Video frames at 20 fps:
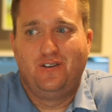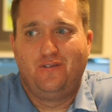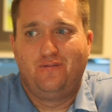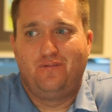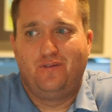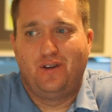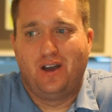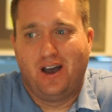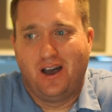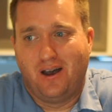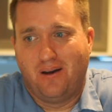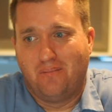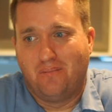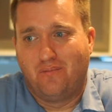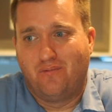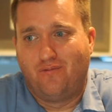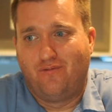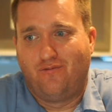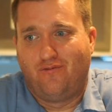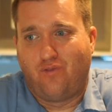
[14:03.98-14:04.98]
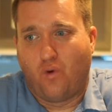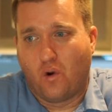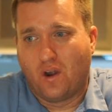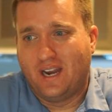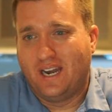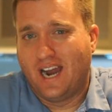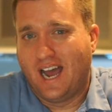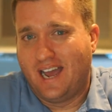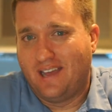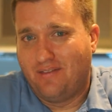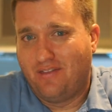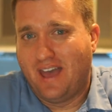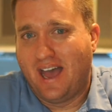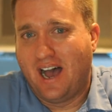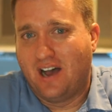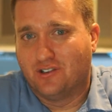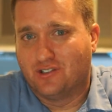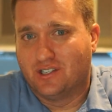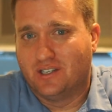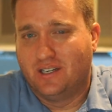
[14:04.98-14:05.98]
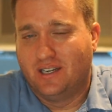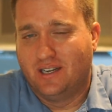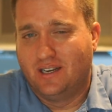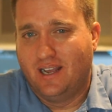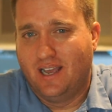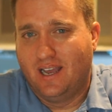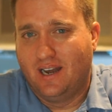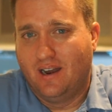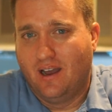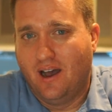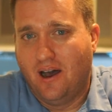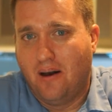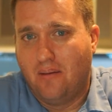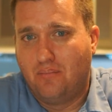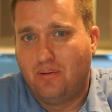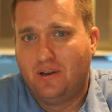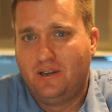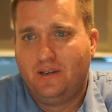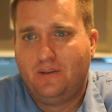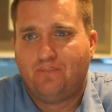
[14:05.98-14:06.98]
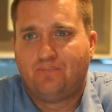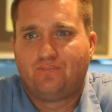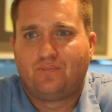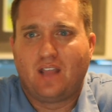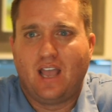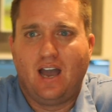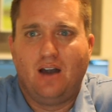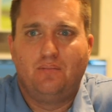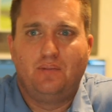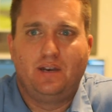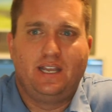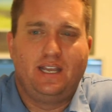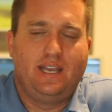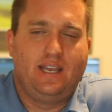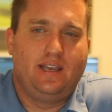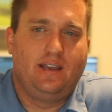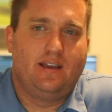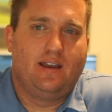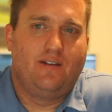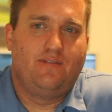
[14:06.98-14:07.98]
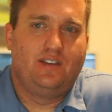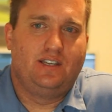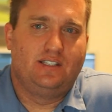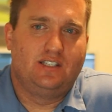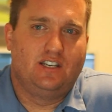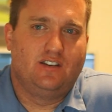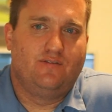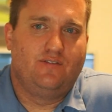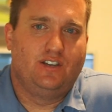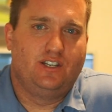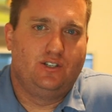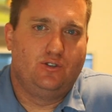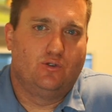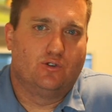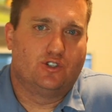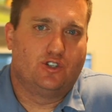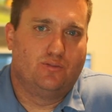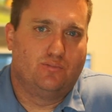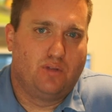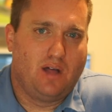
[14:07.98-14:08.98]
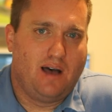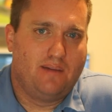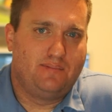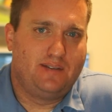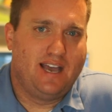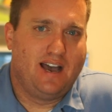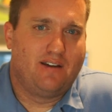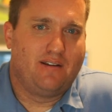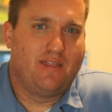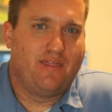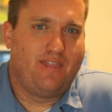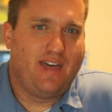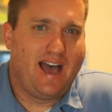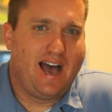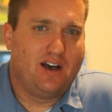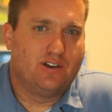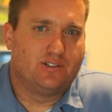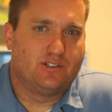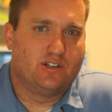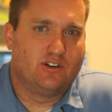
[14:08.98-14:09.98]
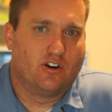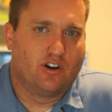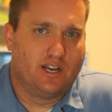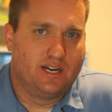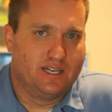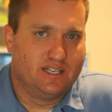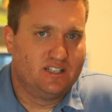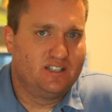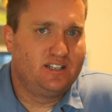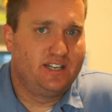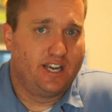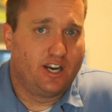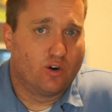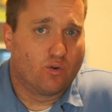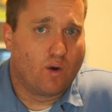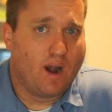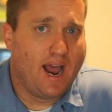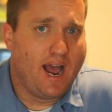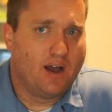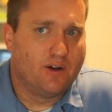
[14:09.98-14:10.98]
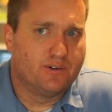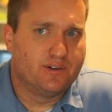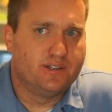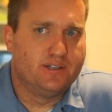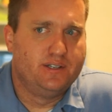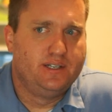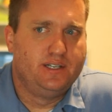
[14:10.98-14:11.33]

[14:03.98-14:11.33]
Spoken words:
$49,000 and up, how many of these individuals who plop down $1,000 are going to stick around?